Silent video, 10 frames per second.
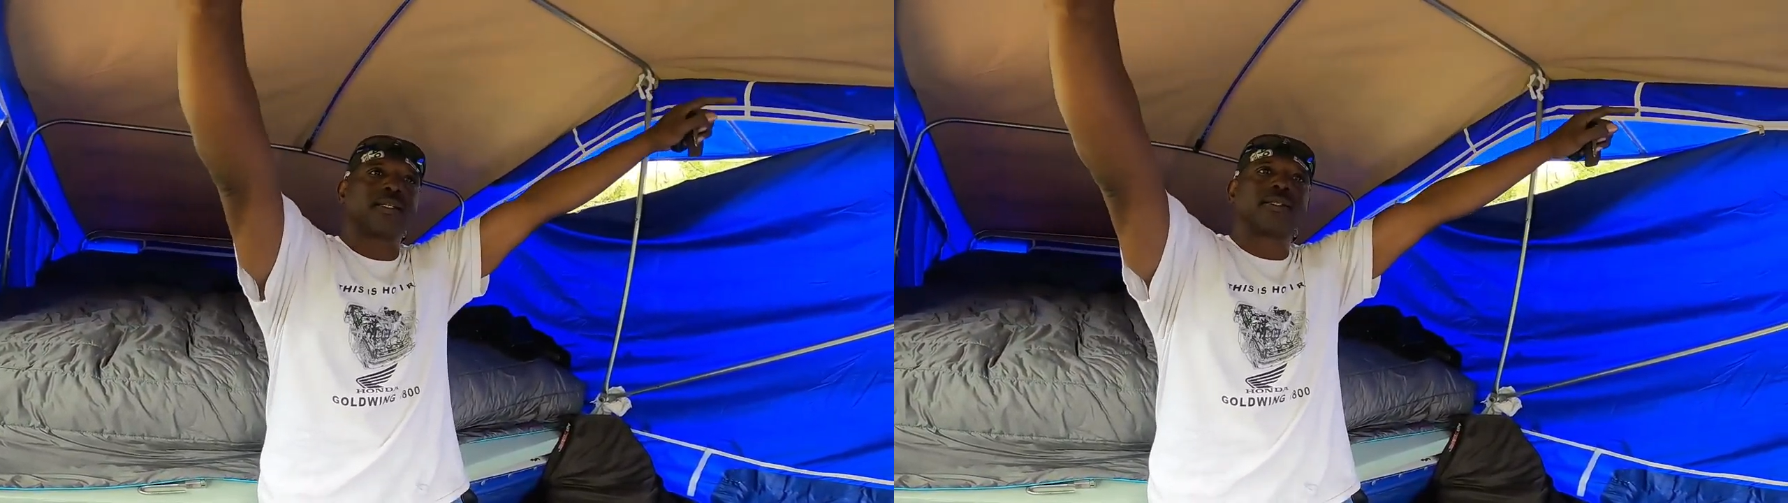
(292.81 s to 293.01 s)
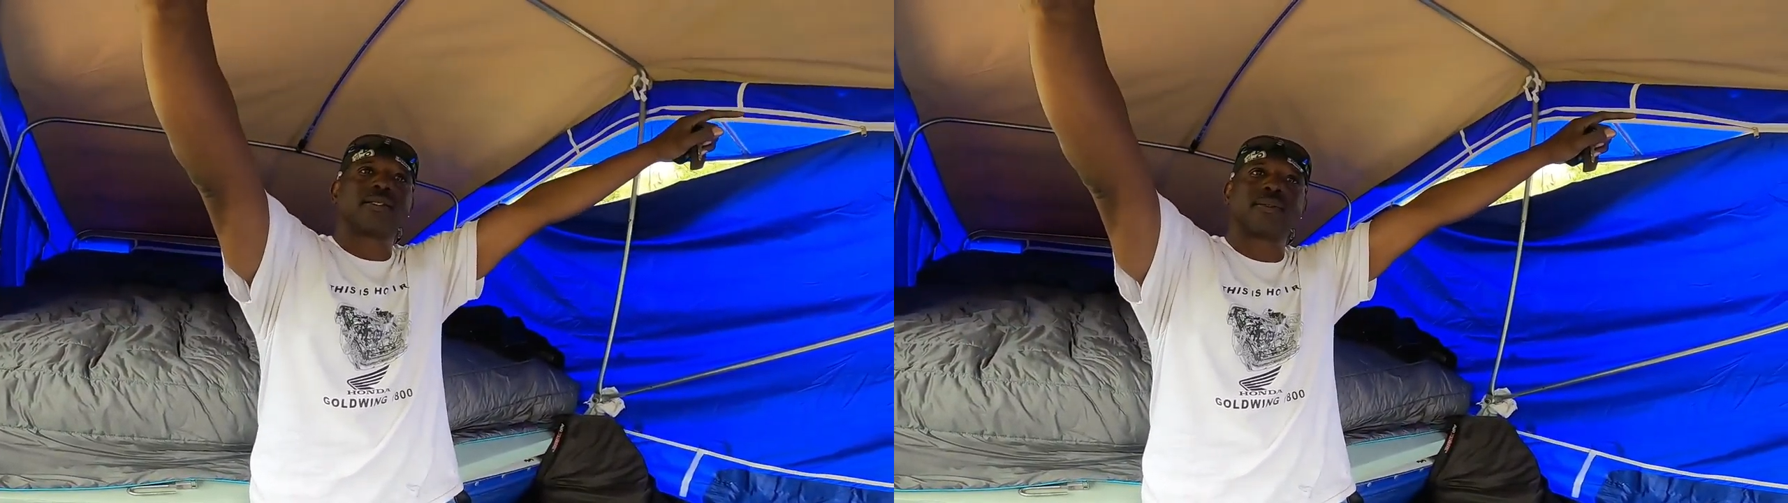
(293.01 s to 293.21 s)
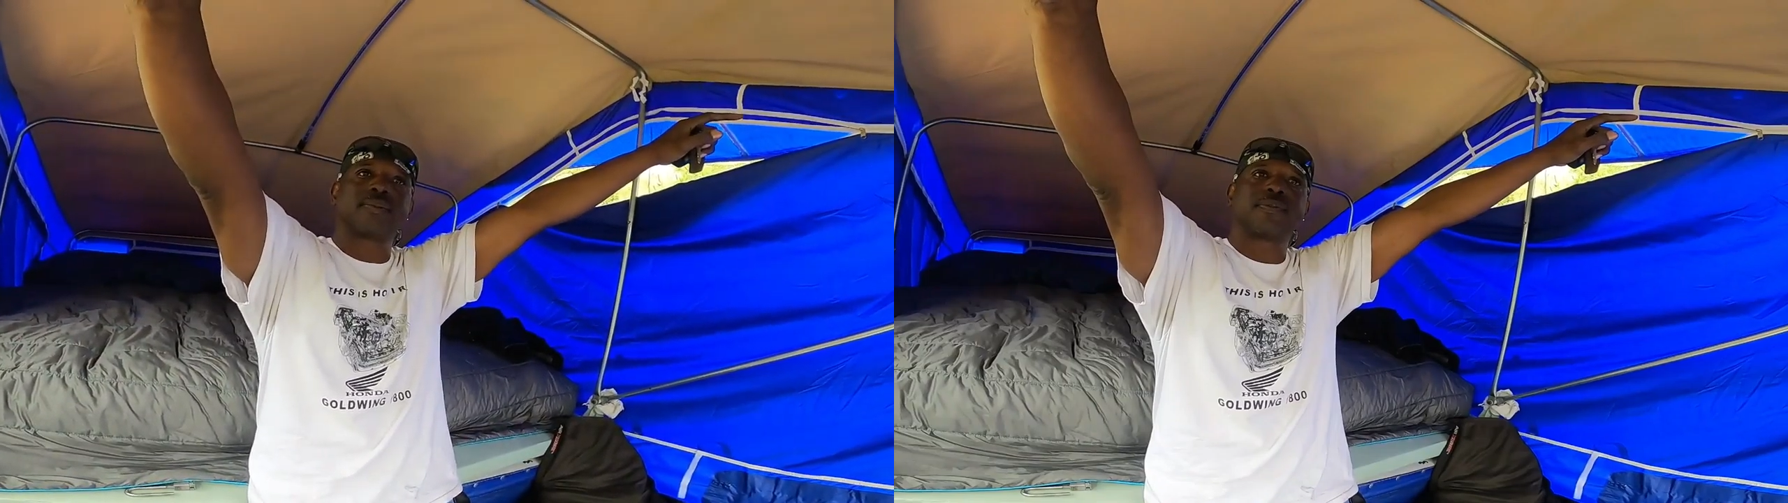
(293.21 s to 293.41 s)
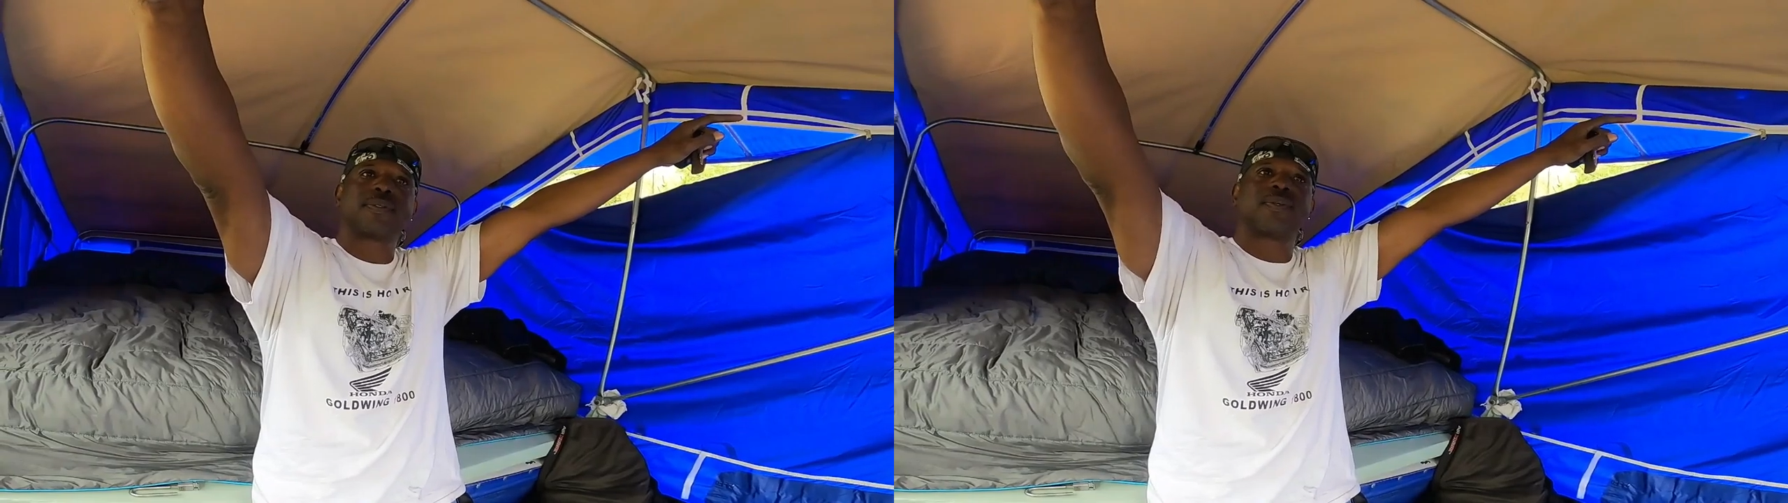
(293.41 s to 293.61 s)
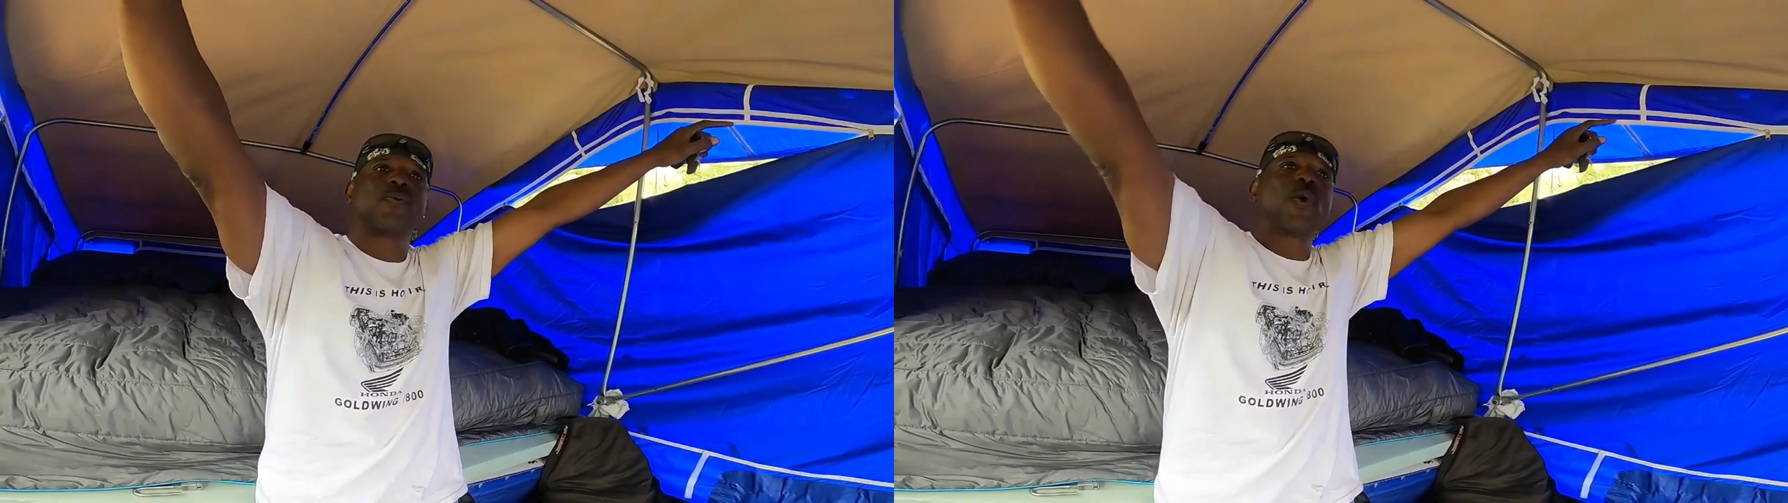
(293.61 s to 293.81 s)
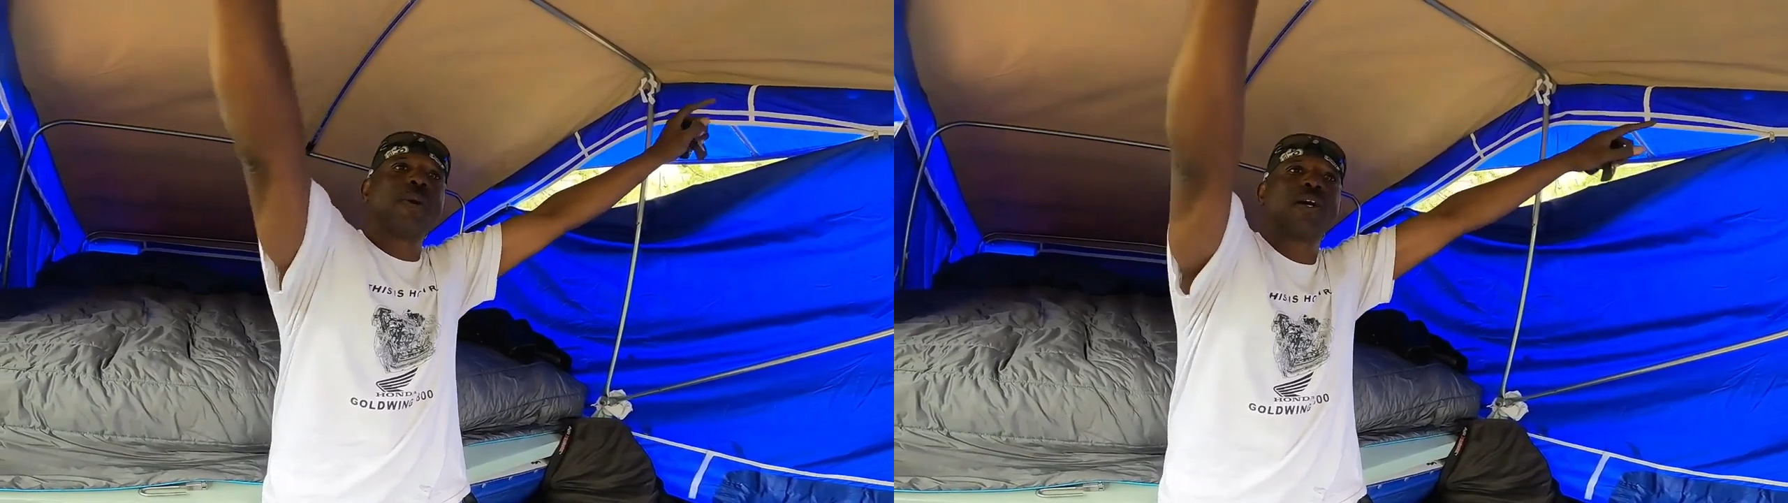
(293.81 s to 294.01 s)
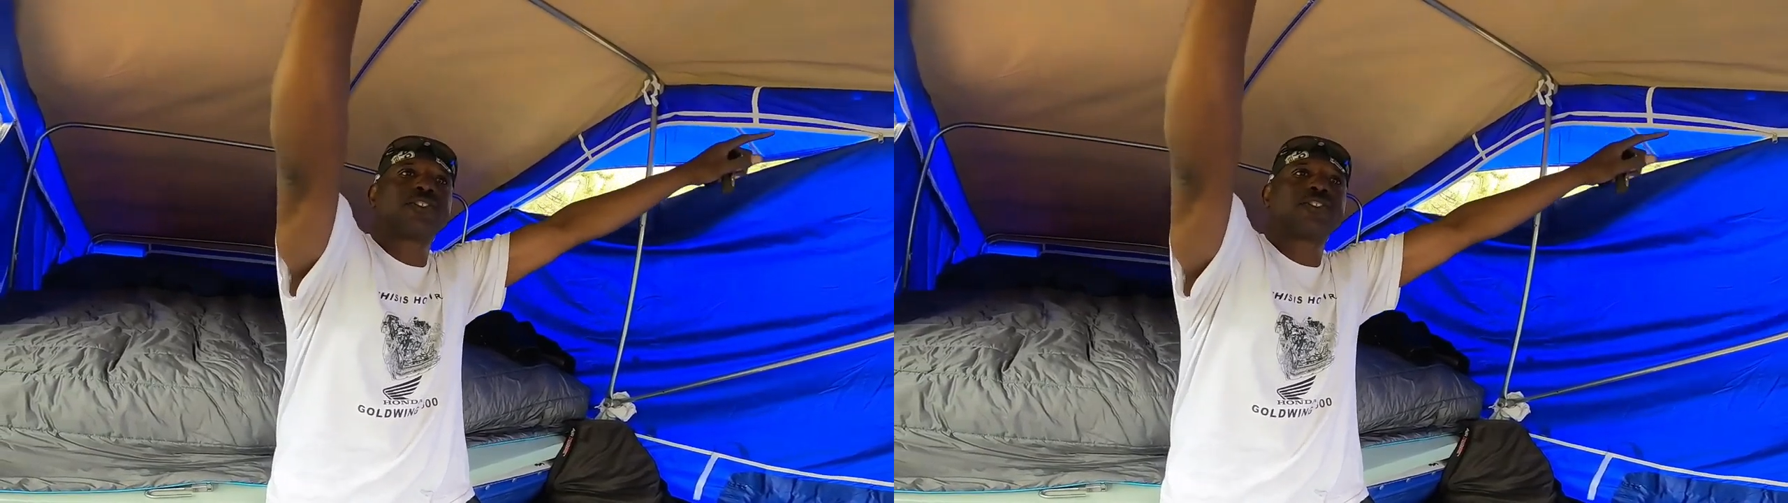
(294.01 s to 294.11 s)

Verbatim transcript: uh, the, room